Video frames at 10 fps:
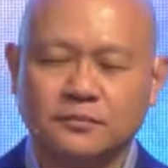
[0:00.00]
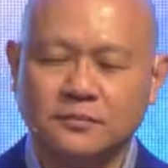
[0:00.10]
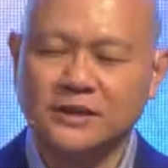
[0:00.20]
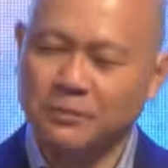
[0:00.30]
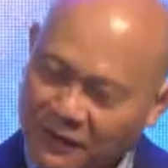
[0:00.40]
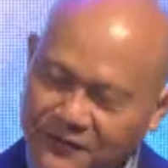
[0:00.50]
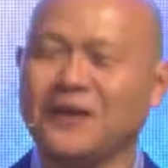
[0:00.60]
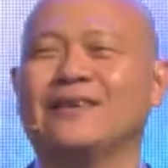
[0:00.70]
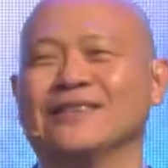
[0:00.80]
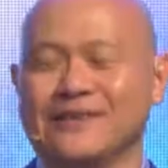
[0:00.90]
But of
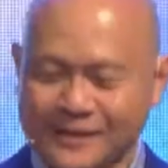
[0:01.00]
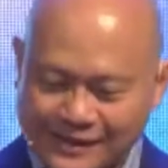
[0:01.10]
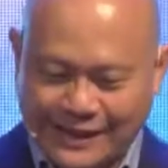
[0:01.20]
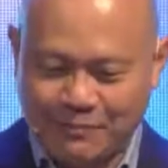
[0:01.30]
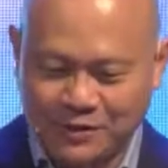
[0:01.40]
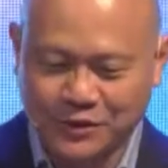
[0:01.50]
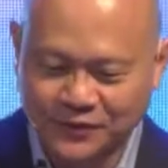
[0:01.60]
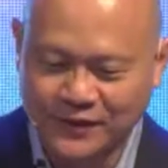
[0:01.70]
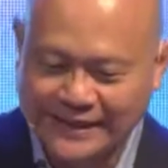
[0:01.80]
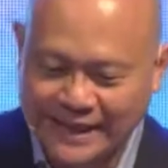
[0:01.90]
course, the same goes
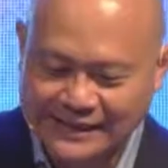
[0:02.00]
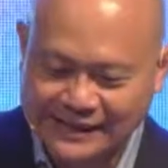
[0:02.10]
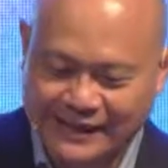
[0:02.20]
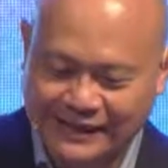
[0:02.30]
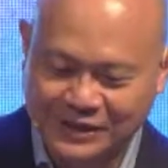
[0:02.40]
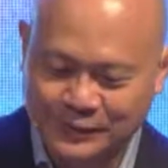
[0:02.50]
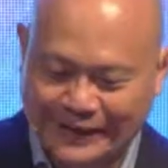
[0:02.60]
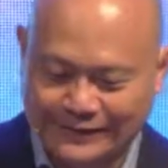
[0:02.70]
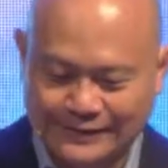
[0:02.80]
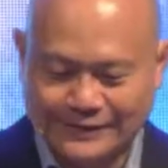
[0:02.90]
for the other side as
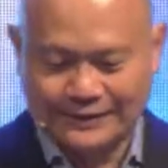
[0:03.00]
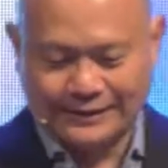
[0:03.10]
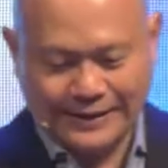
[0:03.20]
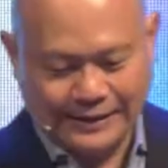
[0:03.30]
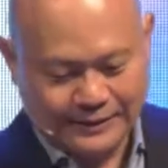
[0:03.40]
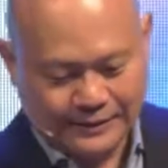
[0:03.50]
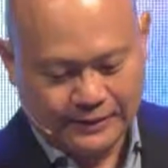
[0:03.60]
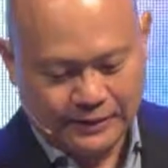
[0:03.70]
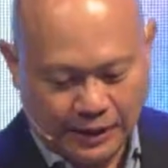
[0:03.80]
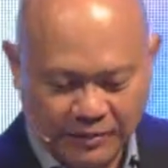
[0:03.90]
well, right?
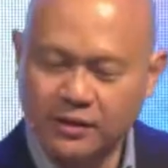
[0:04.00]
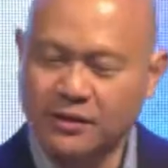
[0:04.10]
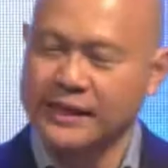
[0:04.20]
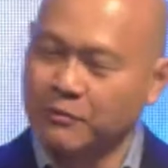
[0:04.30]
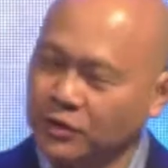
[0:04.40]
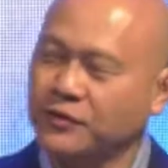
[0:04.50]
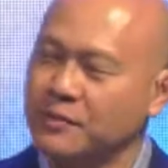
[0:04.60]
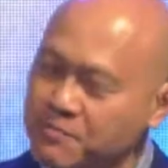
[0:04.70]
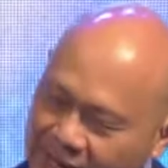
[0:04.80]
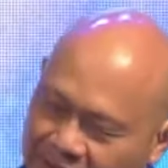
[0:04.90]
I mean, the same goes for the
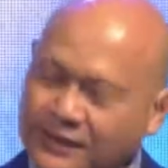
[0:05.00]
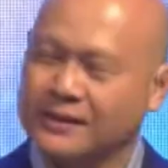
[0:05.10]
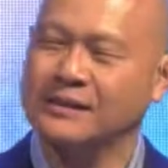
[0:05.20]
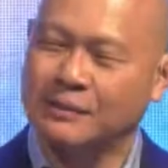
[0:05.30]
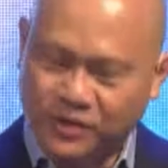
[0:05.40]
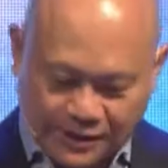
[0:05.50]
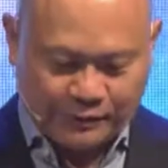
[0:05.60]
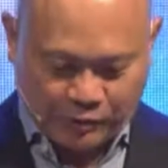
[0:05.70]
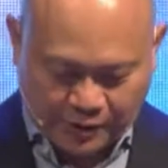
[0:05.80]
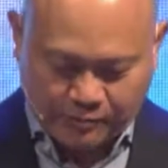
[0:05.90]
many assumptions that
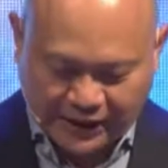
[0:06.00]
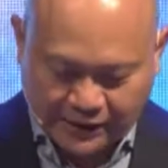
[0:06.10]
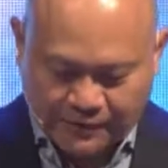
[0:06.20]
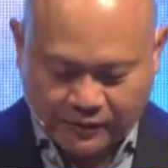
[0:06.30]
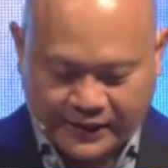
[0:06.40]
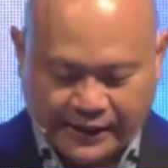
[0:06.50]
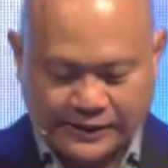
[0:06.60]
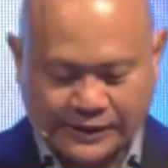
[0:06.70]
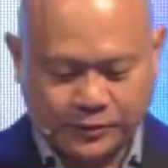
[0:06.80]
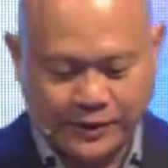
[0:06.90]
we make about gays
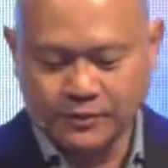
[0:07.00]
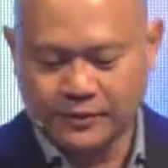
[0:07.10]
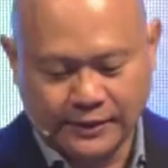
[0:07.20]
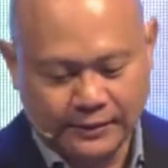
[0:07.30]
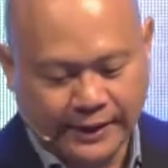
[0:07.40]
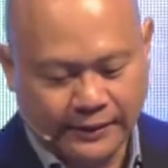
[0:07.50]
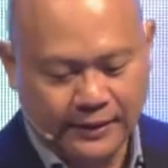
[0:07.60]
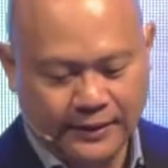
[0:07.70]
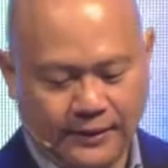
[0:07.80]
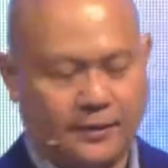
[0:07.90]
as well. Huh? Like,
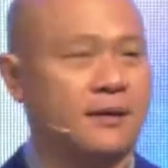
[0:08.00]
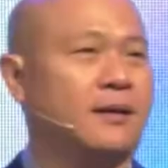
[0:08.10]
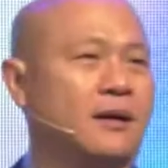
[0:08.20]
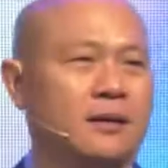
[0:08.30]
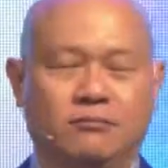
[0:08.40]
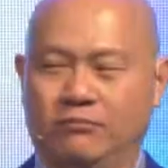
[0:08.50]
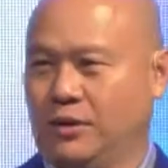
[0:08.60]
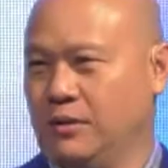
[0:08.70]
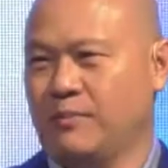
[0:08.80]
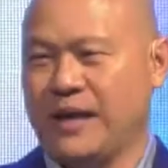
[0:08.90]

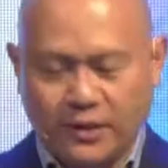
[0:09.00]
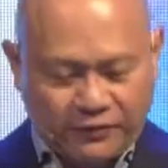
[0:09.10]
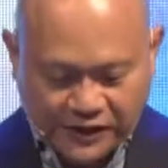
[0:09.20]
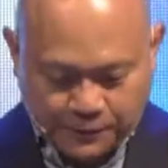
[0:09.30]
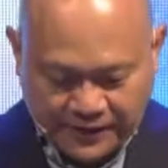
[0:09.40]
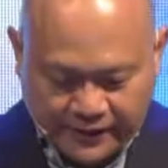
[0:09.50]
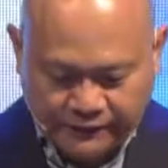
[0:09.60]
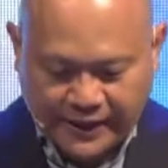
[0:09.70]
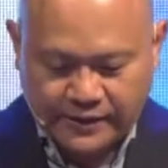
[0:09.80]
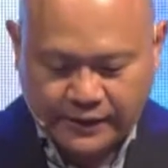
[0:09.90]
many of us believe
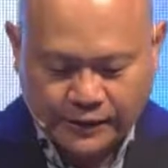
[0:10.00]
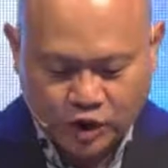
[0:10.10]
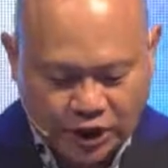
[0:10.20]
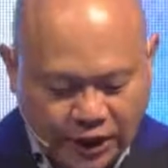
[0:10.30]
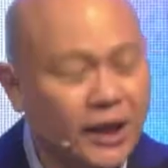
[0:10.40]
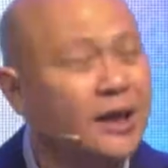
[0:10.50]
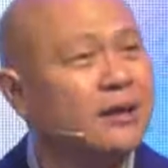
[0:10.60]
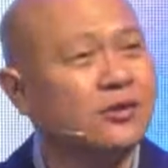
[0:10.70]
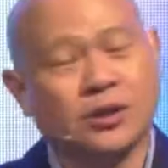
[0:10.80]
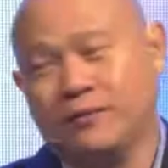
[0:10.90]
that they can
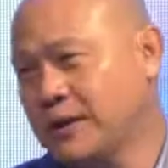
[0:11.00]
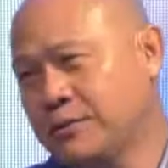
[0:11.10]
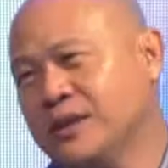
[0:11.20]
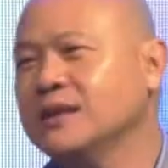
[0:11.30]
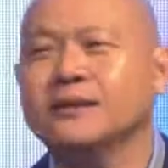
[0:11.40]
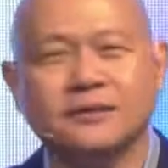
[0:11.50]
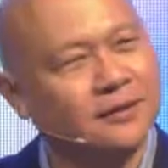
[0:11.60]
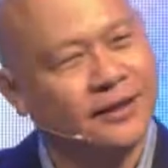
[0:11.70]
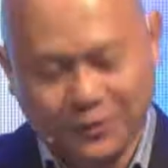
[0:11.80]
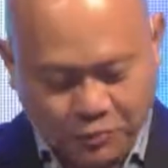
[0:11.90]
change if they
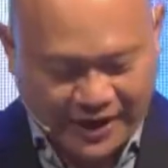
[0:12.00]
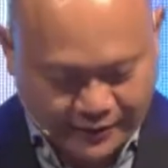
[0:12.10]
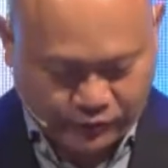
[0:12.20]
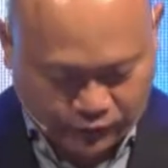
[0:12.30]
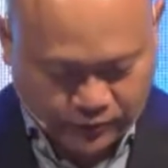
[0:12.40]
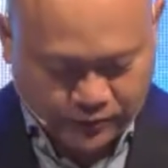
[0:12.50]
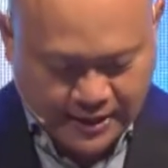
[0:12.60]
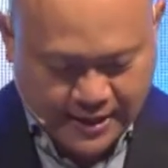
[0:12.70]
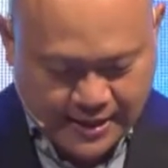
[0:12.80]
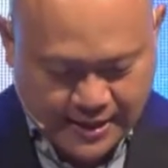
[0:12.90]
really want to,
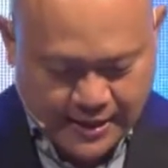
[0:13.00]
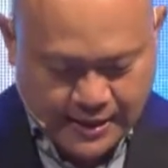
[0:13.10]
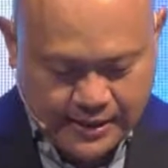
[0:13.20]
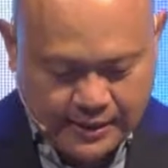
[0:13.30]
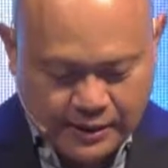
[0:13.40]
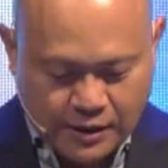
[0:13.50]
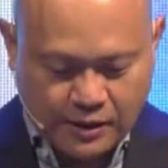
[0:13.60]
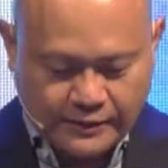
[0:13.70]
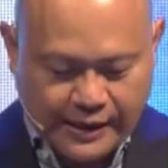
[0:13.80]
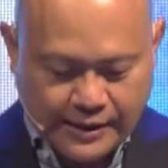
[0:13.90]
or
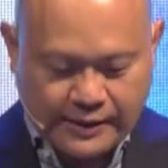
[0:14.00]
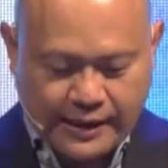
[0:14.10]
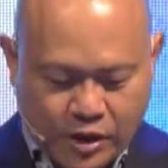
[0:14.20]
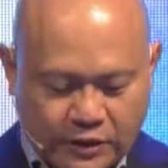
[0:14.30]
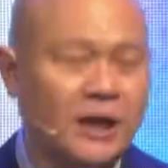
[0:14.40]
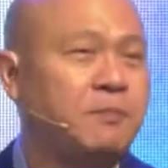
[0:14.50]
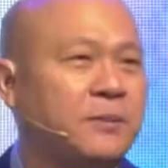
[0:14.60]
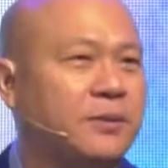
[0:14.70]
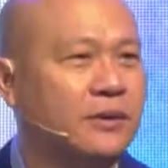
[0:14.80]
that they are not capable of